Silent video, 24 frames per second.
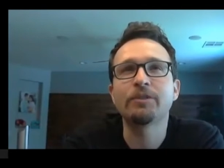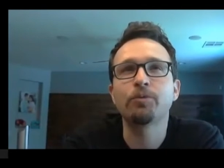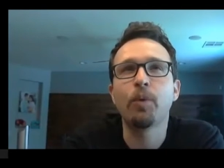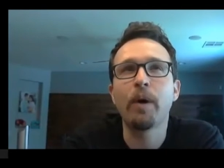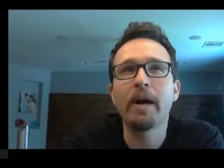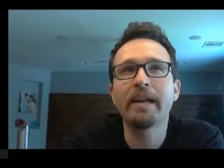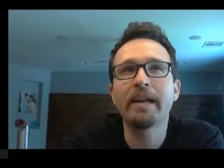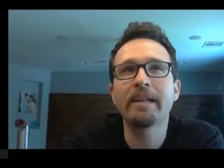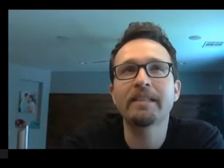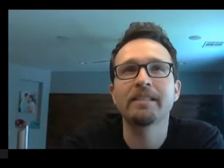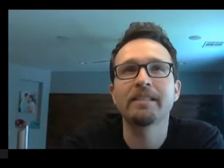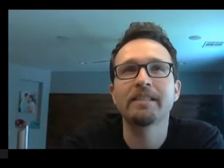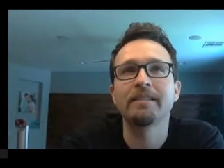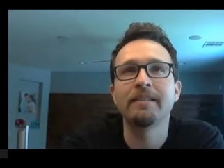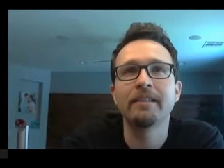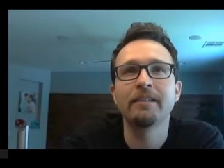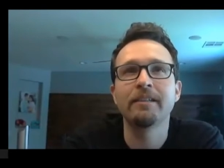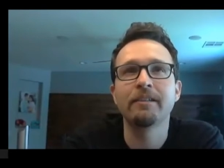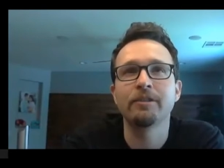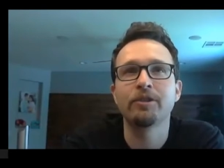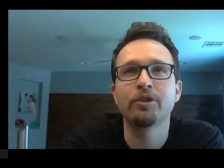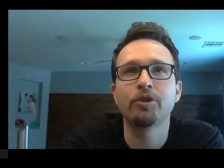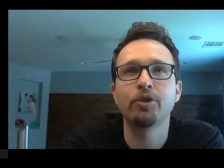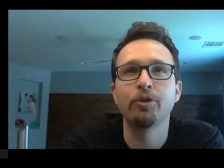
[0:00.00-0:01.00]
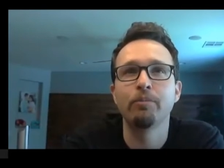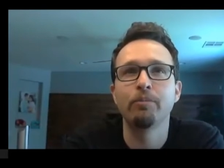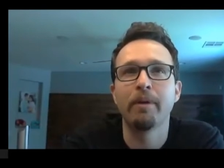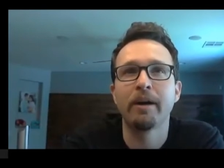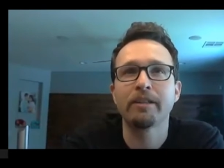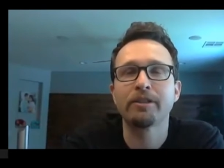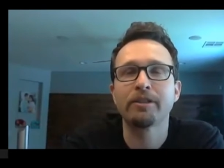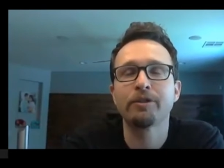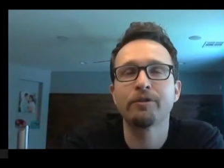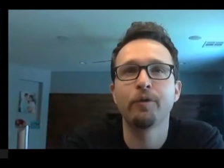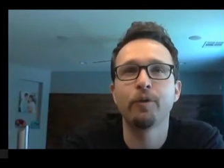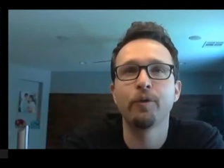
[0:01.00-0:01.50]
wine is a little too
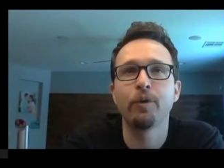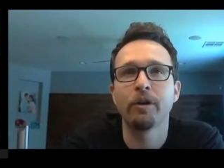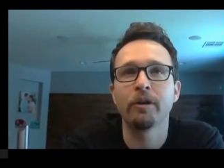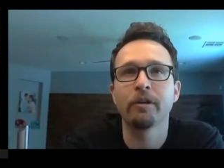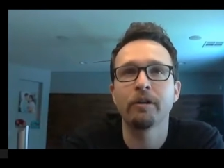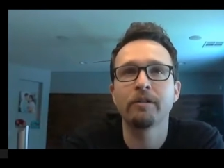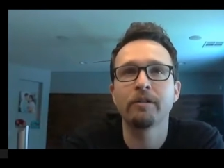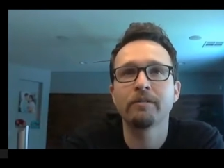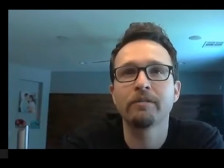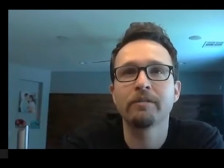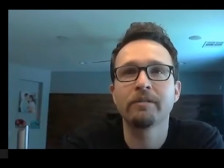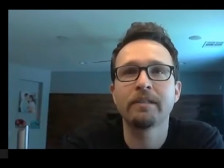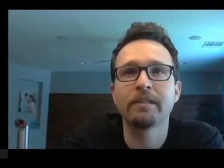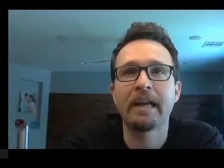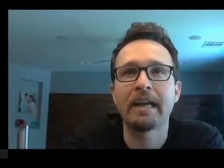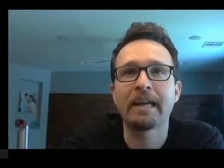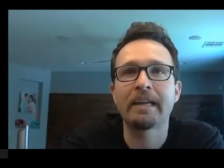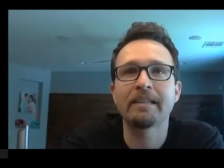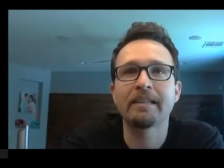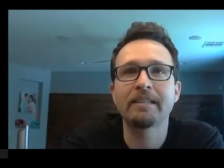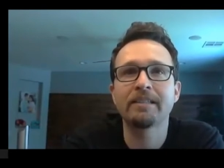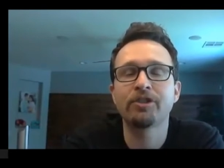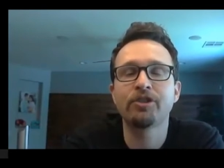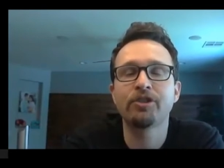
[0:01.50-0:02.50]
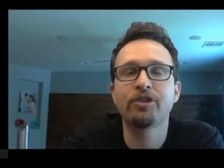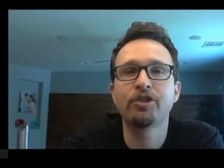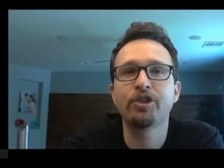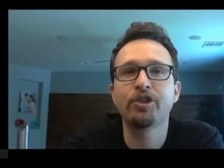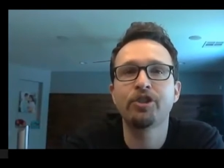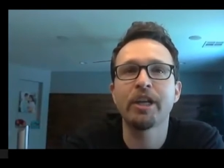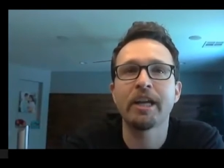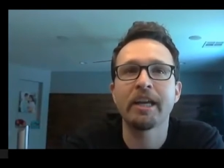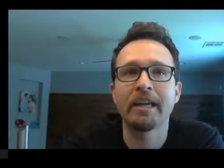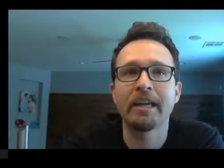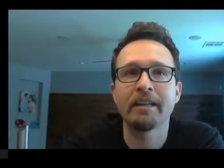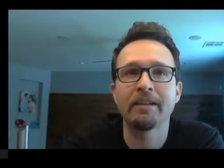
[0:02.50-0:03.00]
much for like
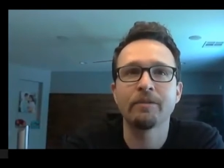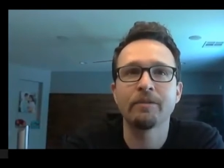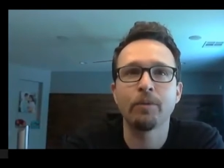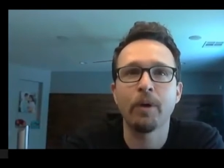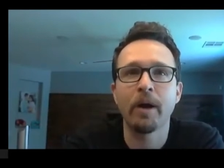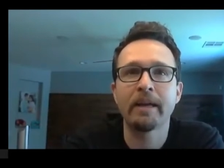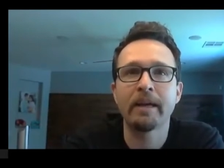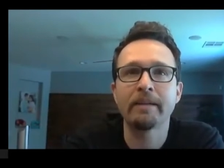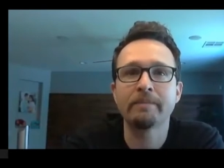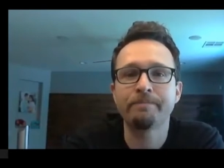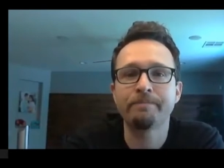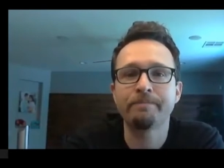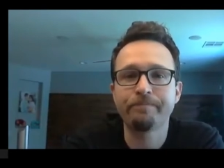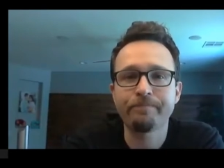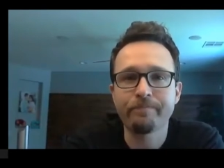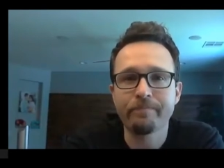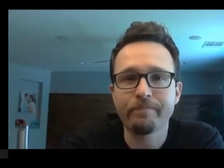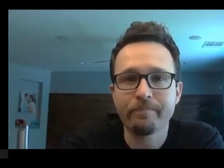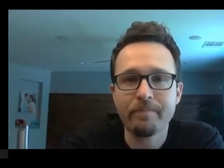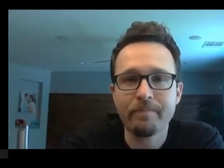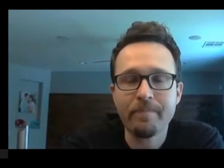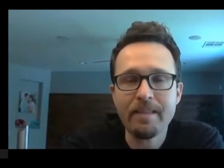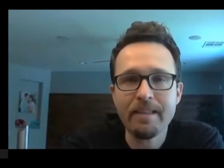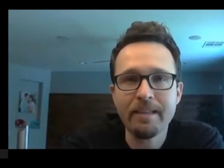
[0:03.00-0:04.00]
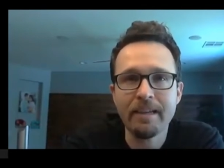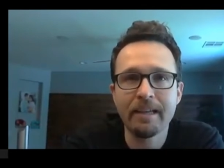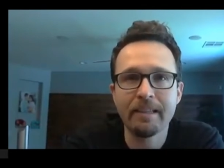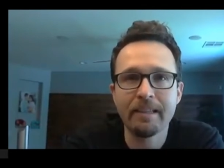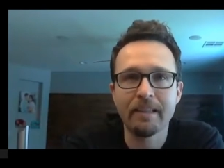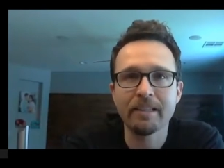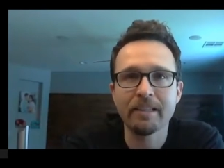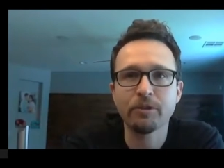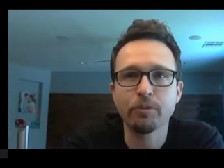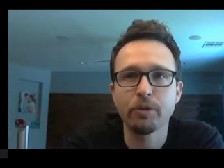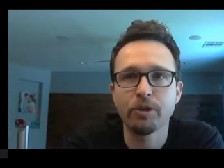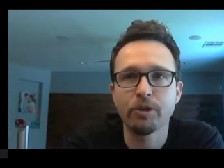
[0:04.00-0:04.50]
chicken, right?
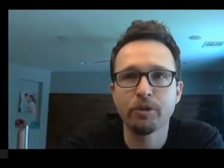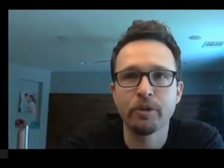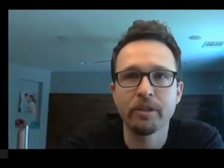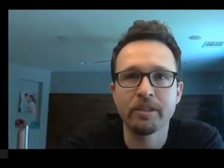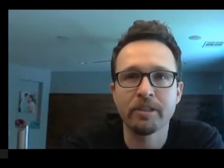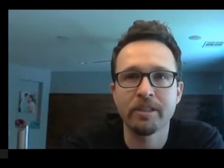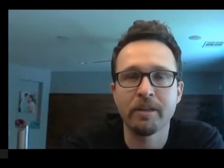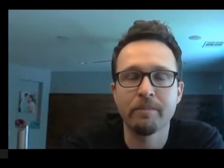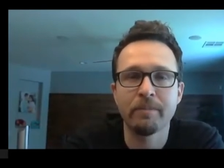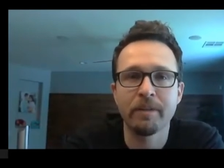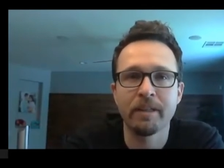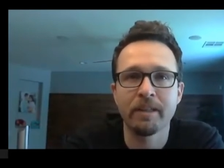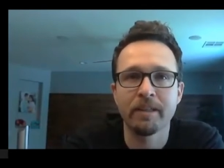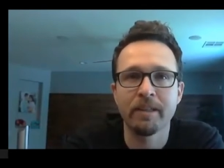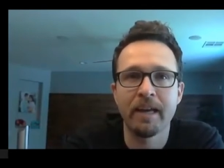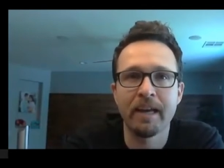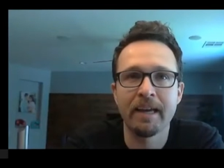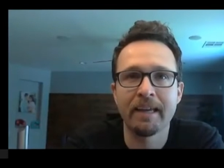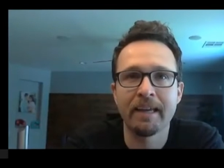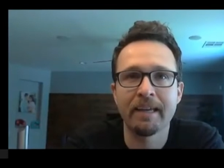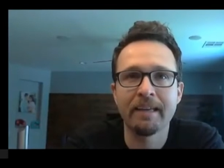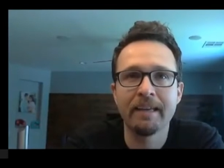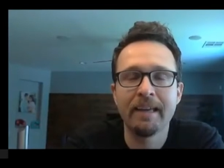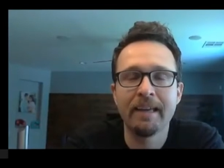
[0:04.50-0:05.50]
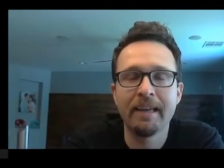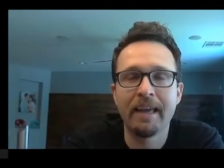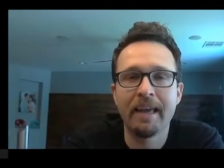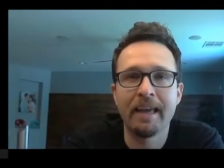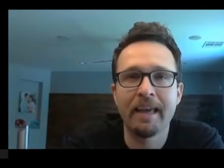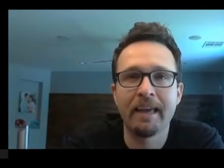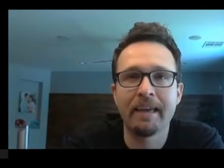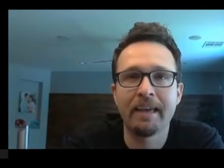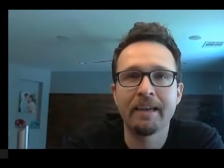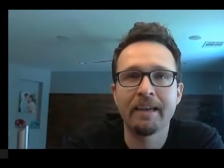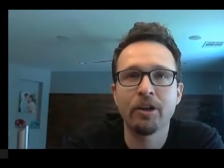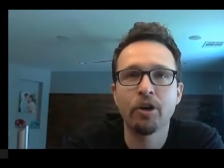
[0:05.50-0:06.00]
Unless we're doing something like
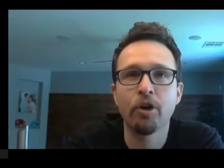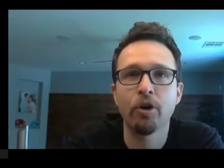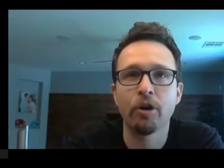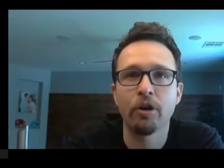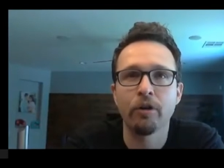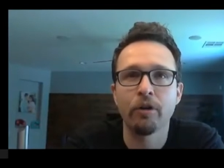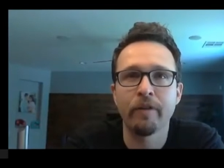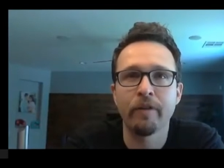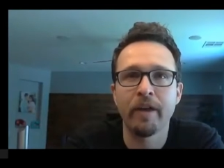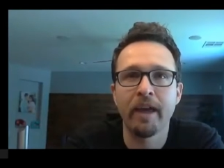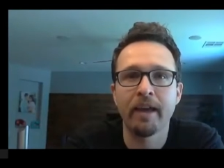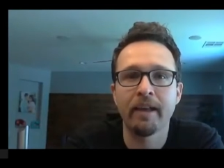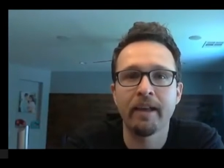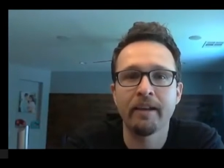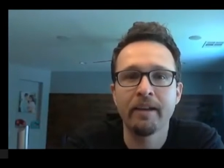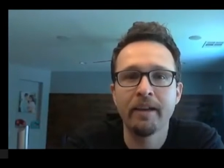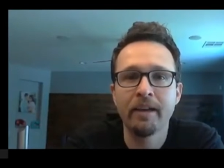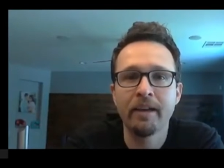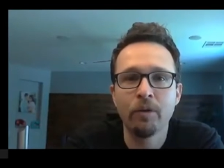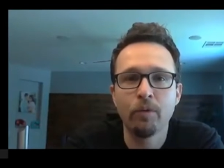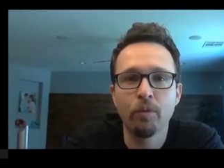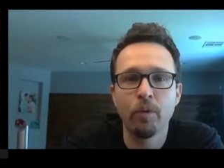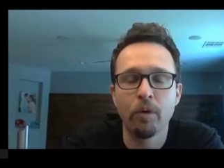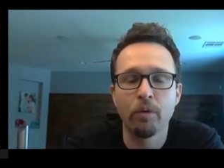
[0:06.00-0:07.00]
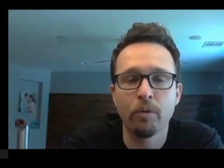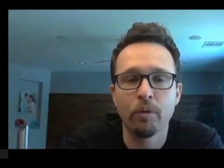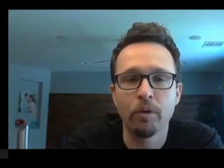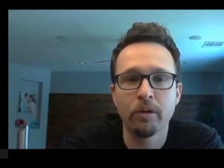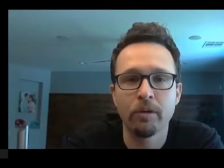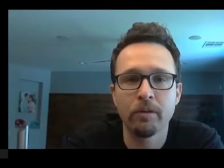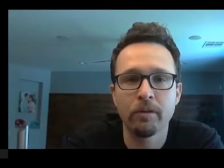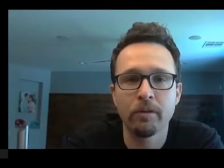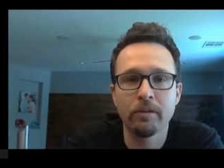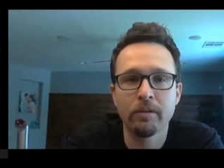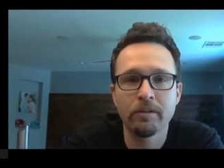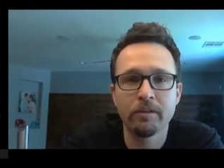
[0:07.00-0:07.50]
a coq au vin, where
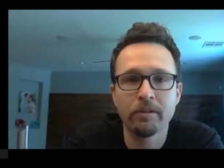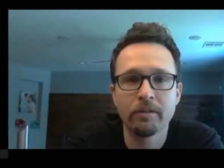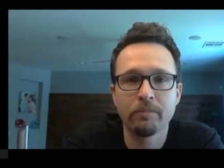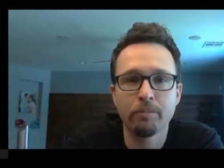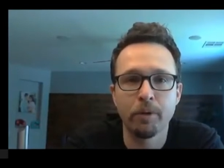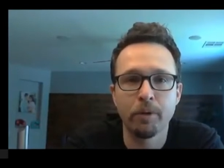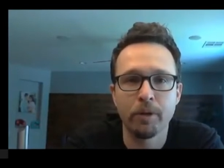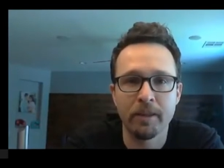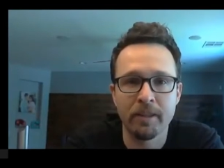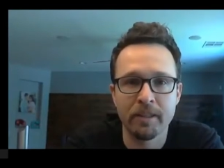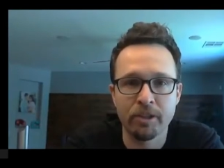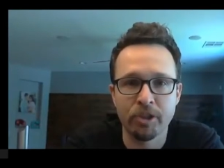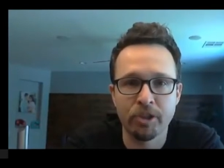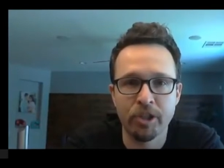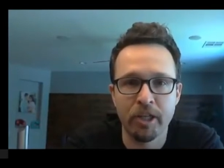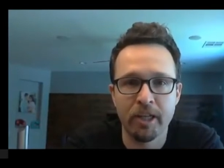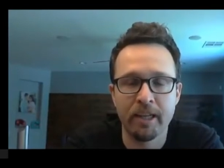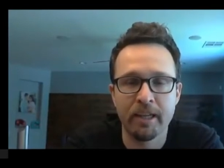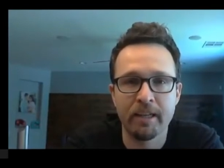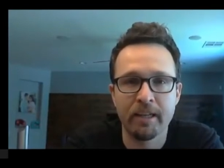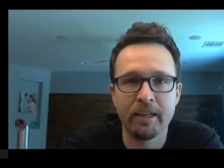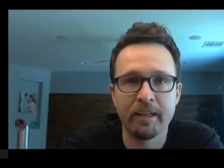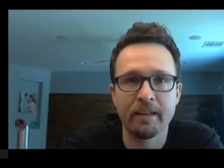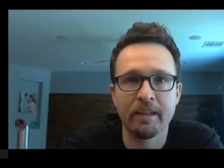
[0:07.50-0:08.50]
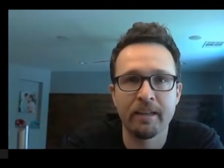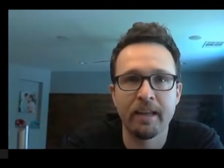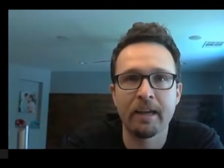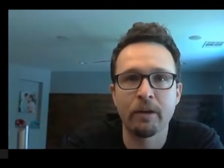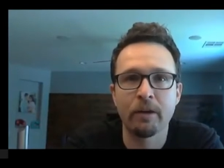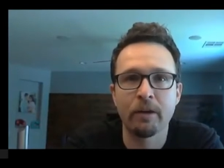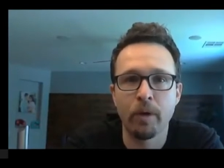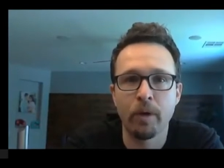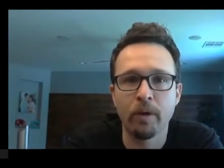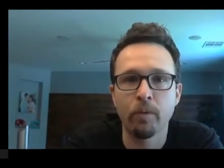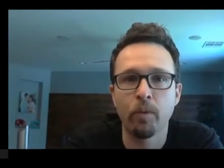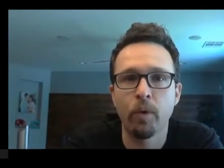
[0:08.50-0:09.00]
we're putting the chicken in like a
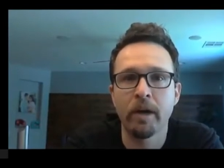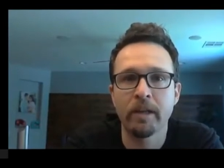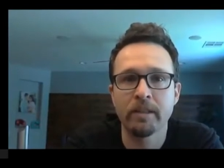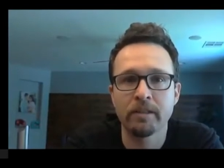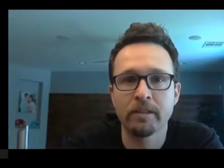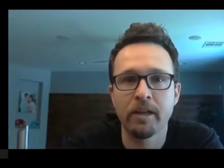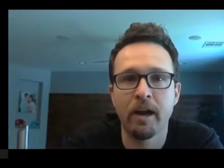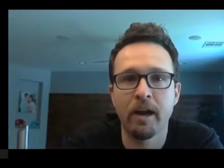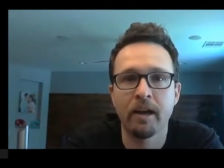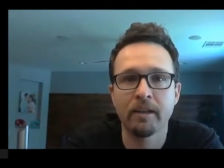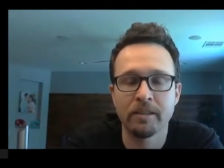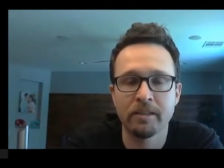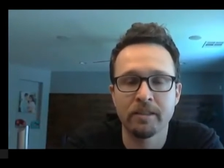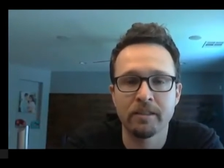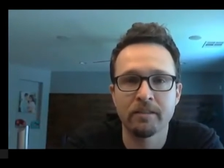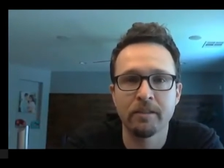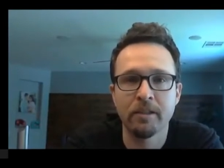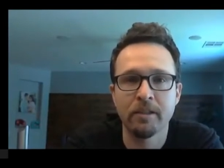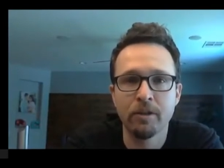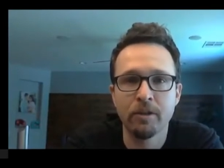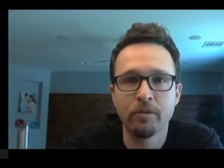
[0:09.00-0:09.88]
red wine sauce and,